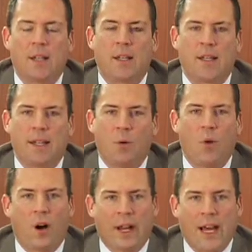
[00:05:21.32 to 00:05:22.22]
that they
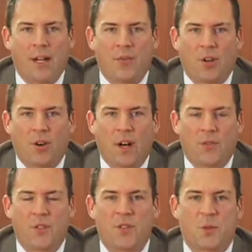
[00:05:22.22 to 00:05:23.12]
walk out of your
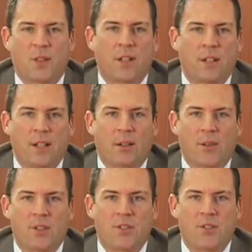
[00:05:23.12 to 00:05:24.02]
office with a clear
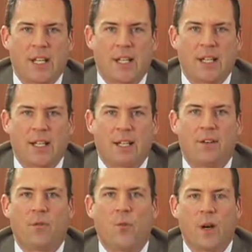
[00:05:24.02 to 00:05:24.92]
understanding
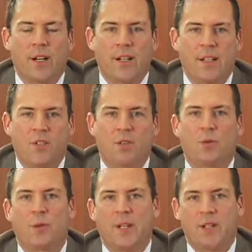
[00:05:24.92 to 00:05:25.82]
of what it is you
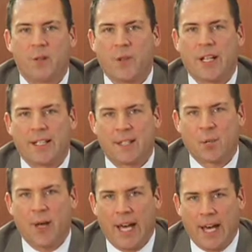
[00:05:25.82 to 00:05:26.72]
will be doing on
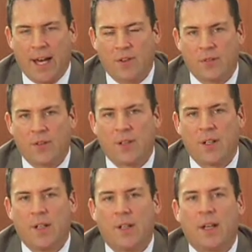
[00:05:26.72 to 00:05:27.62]
their behalf
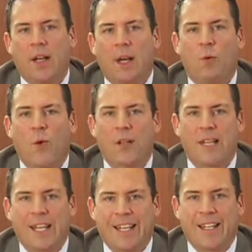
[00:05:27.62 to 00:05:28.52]
and what
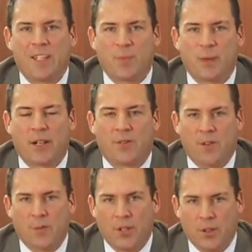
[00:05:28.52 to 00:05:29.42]
they can expect
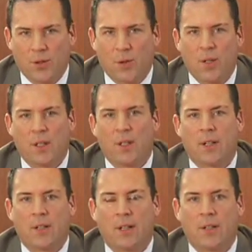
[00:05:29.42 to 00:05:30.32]
from you
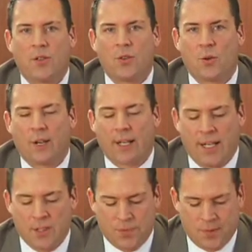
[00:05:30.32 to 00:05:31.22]
in your
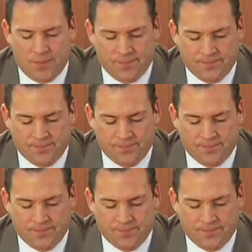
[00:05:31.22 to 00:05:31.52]
engagement.